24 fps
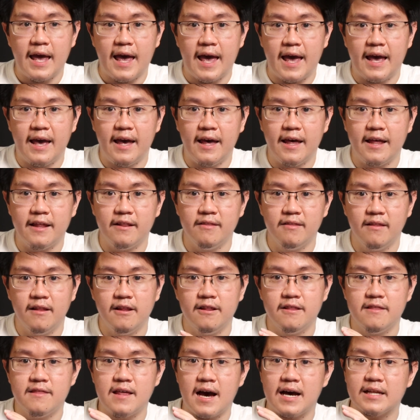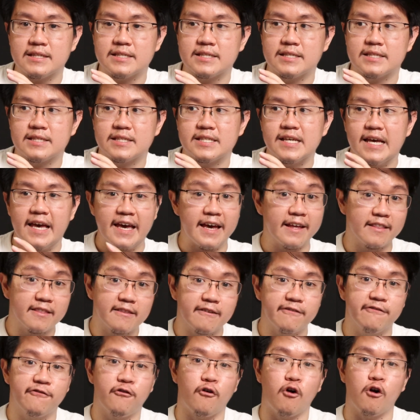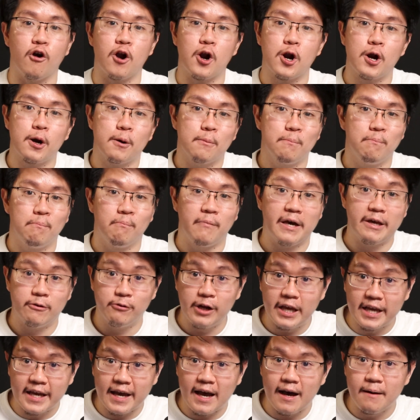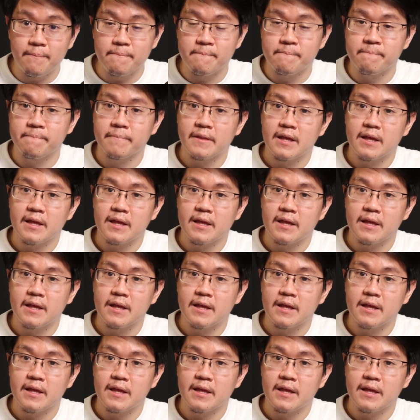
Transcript: And that's it for my recap.